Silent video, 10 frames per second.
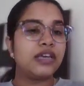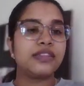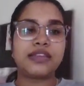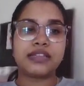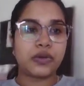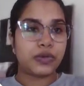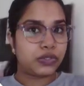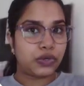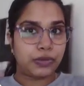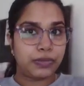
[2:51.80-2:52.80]
That's how it's
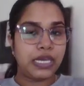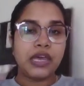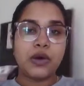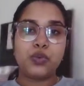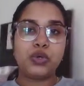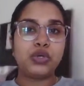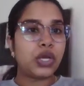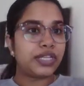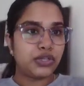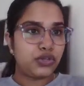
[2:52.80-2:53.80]
going to be. We'll
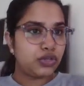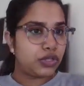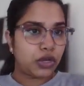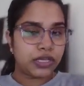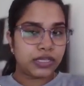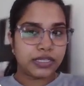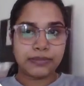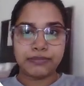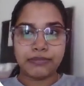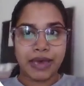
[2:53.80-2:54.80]
not get into the
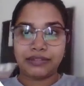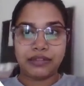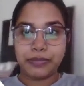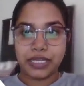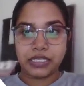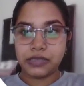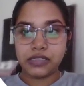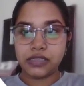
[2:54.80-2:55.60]
mathematical